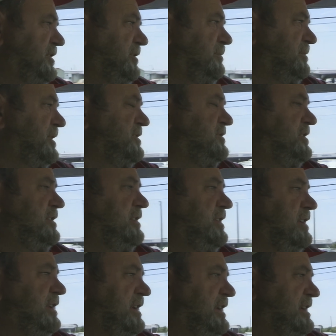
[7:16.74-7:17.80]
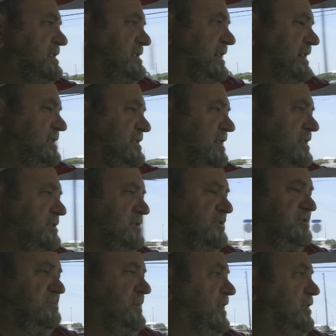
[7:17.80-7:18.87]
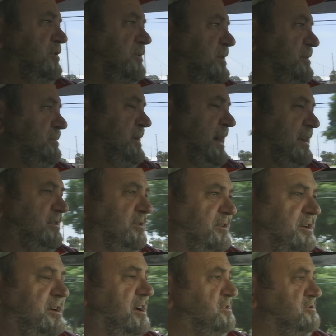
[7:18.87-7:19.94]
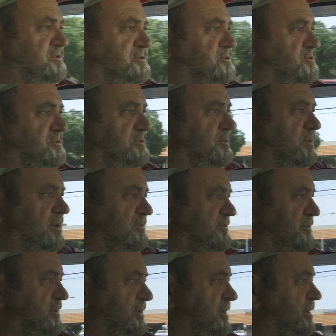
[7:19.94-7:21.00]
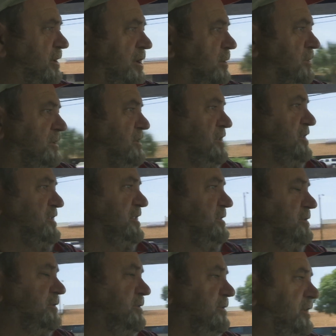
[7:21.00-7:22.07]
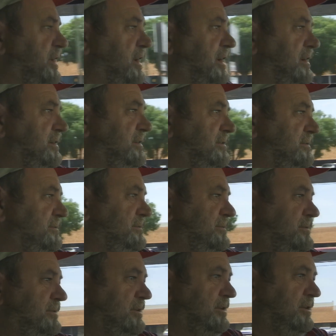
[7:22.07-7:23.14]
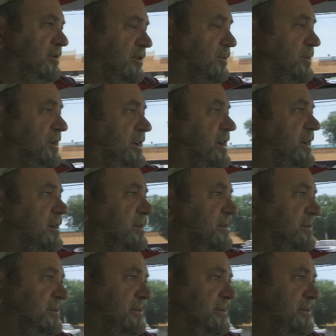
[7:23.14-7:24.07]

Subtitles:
prosecuting Scientologists made no impact on the constitutional officer here, whether he did it or not. No one cared.